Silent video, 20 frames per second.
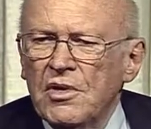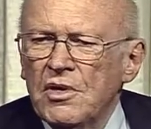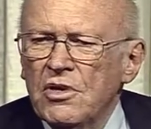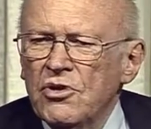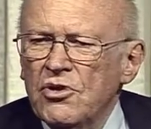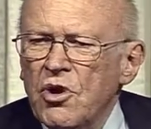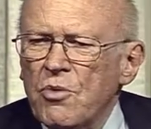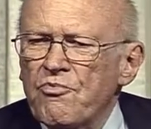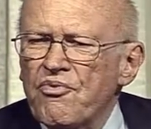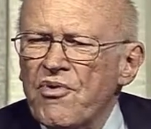
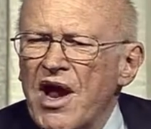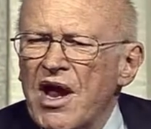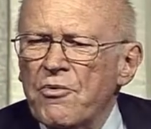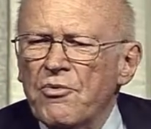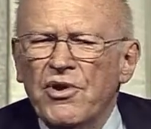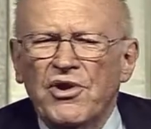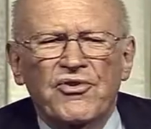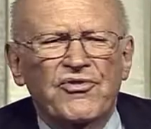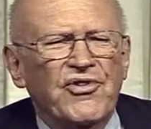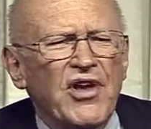your brain
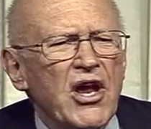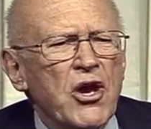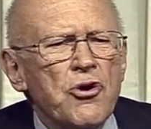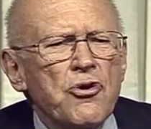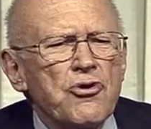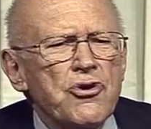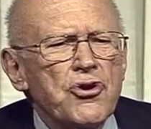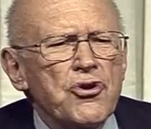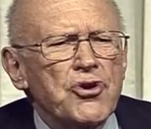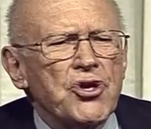wouldn't say, who
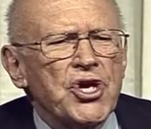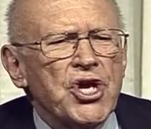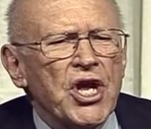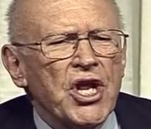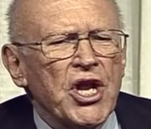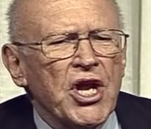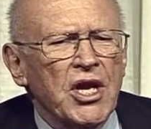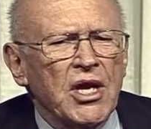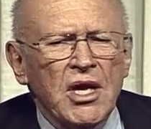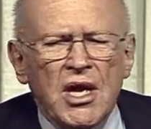are you
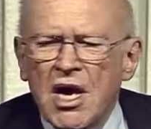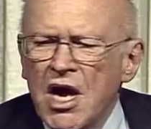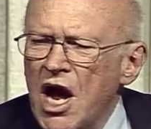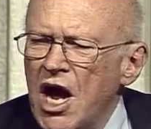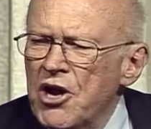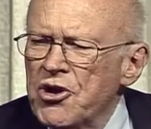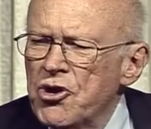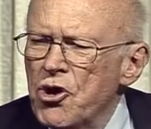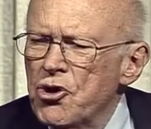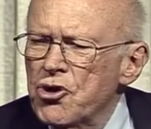kidding? I
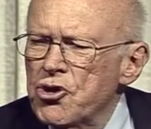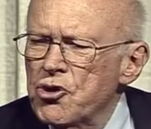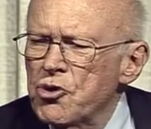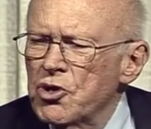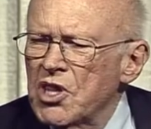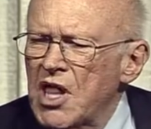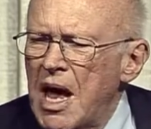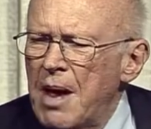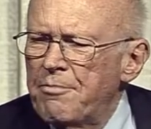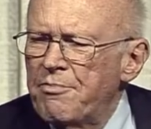know you a
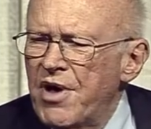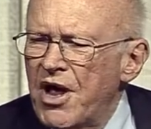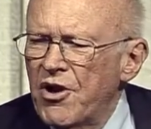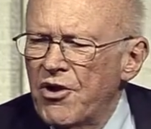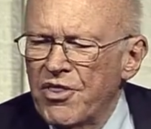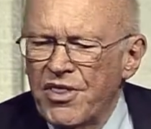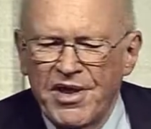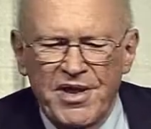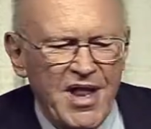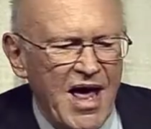lot better
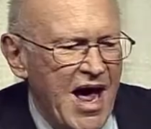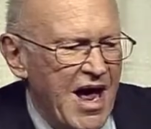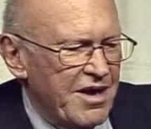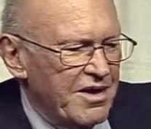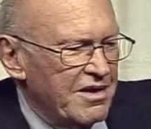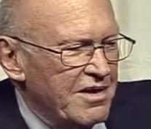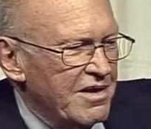than that.